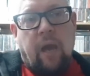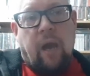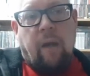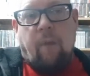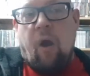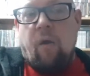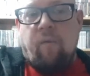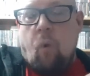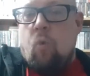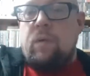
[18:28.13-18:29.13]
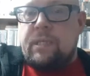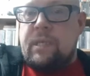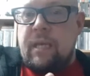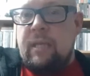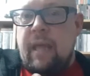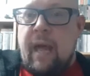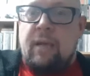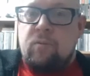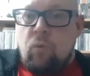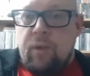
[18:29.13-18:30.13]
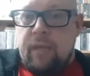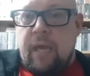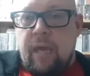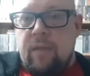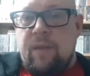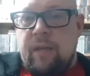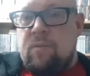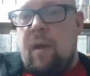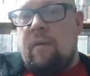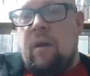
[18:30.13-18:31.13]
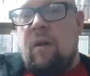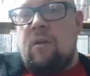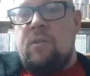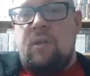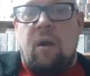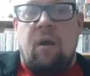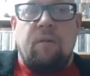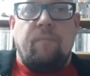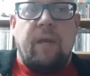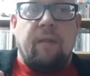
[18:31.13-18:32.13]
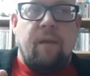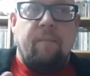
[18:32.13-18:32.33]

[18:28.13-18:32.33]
Um, I've always seen that as one of the key things about art, and art being the